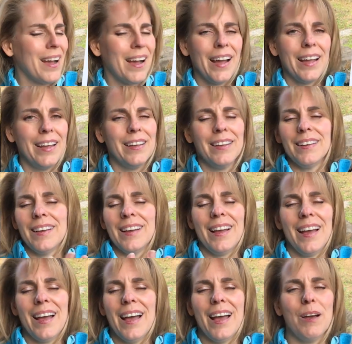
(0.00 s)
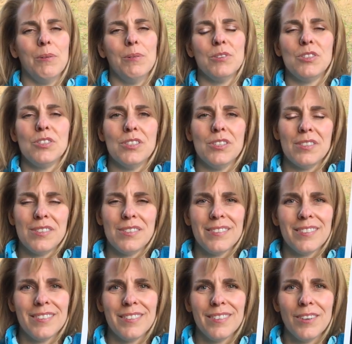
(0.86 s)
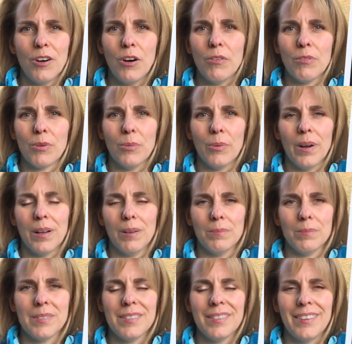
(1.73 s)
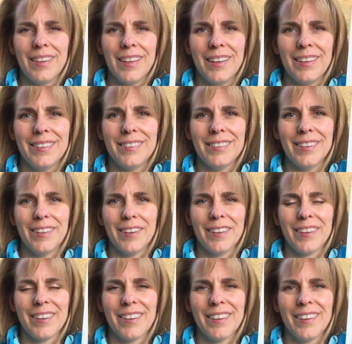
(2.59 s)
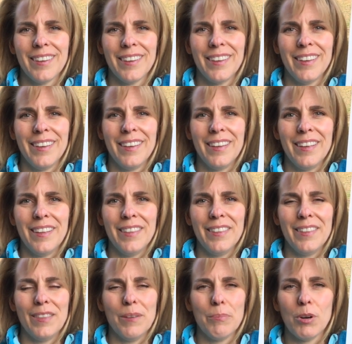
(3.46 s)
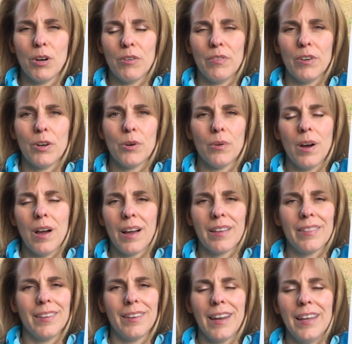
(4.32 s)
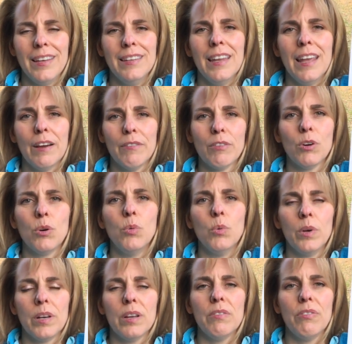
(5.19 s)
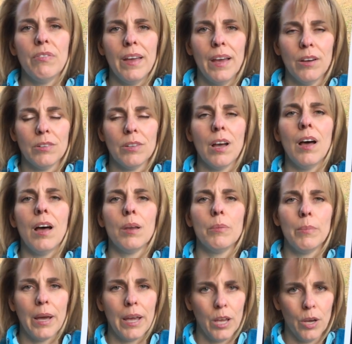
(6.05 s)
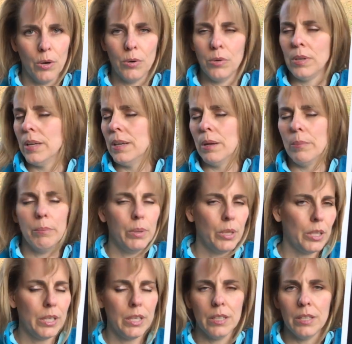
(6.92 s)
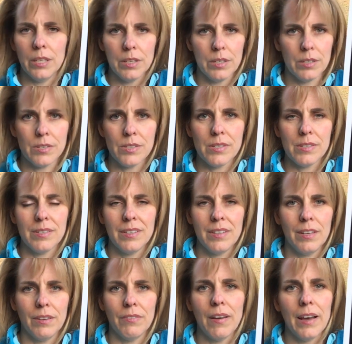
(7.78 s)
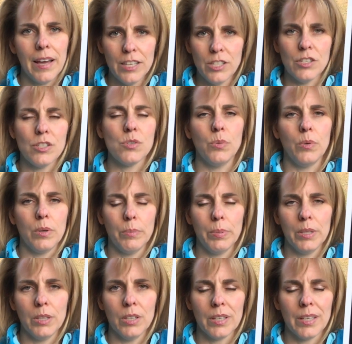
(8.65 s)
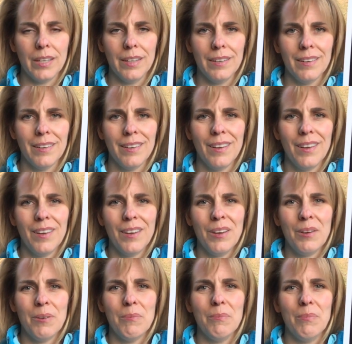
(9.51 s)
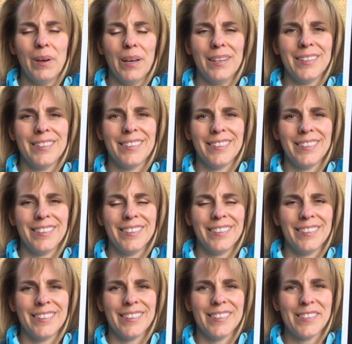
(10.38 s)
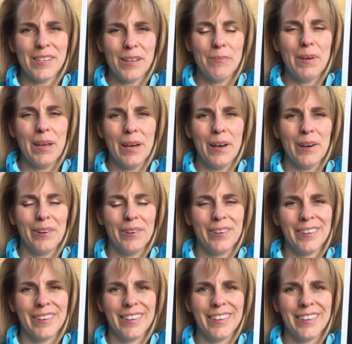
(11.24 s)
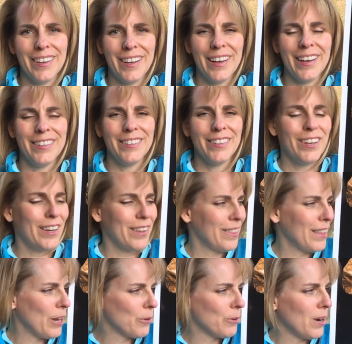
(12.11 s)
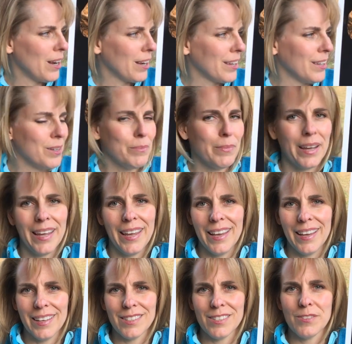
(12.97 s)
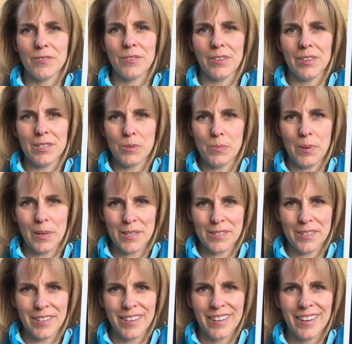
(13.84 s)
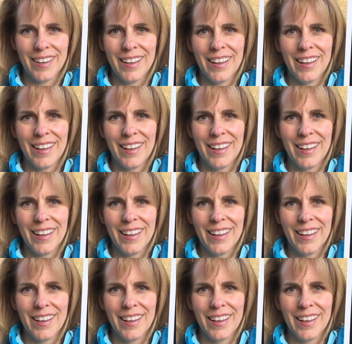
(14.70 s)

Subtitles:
I was just overwhelmed that the perfect rock that I never would have found on my own in a million years if I just would have been looking. But somehow God got that rock into my hands for this picture.